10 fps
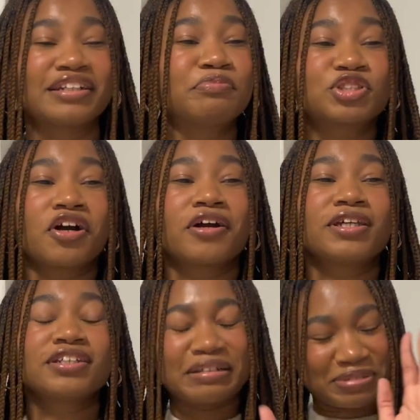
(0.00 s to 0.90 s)
I'm
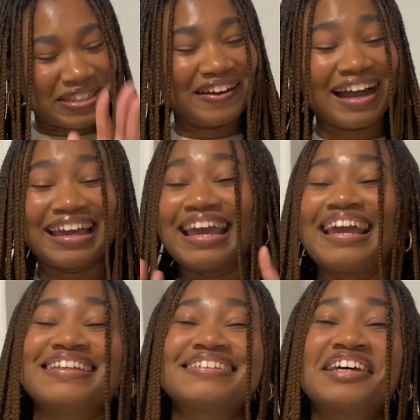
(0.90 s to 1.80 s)
sorry. I
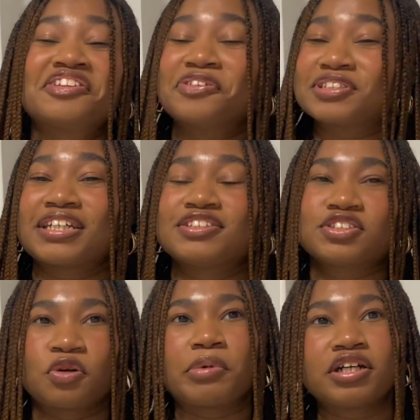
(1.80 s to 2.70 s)
hate those scents
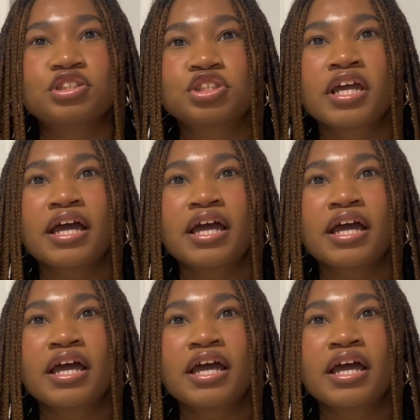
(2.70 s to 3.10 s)
so much.